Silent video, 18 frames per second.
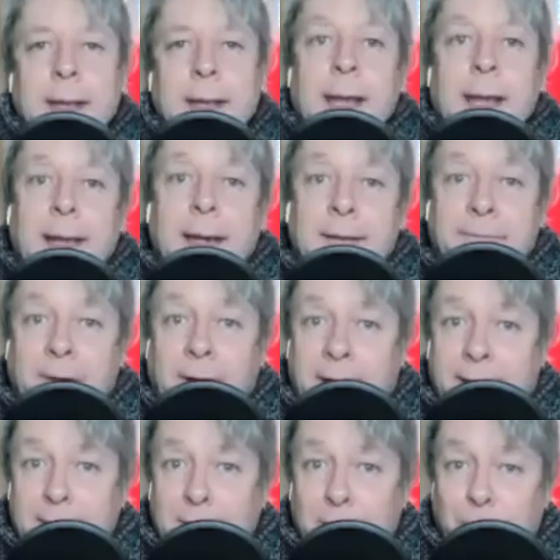And if
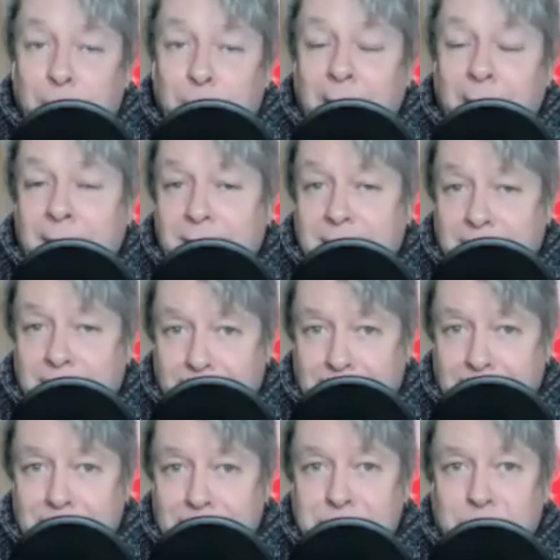I hear back, then
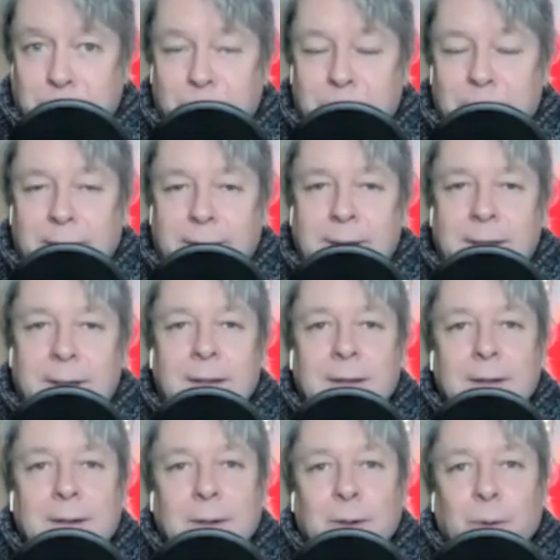I'd certainly
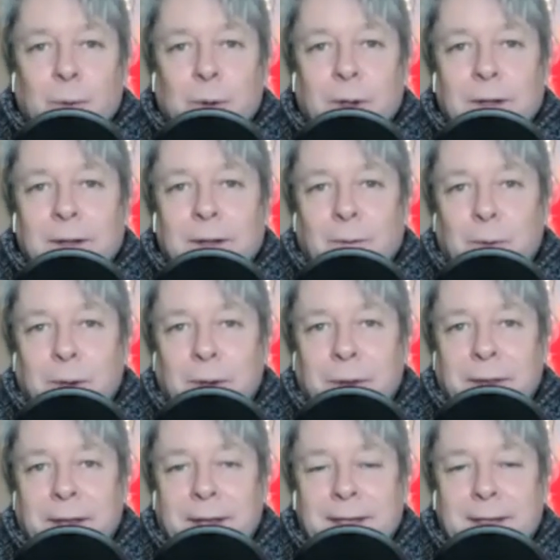will
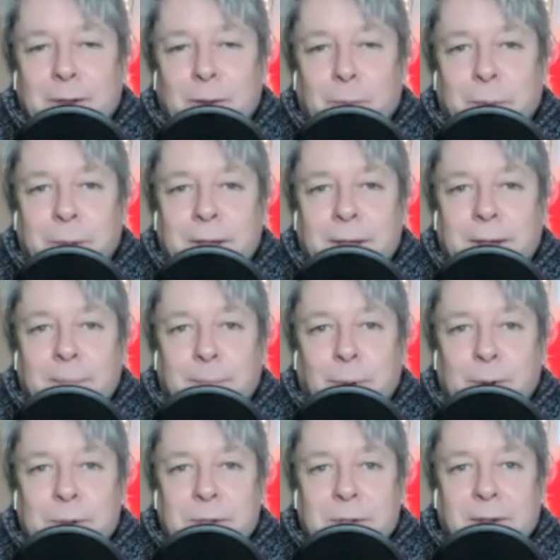thank you, Beak,
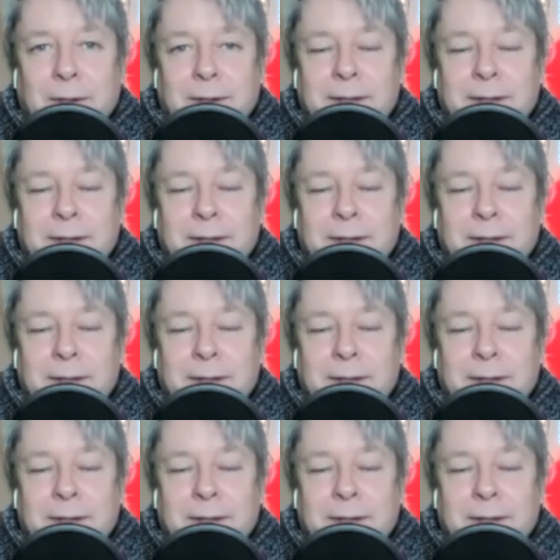personally.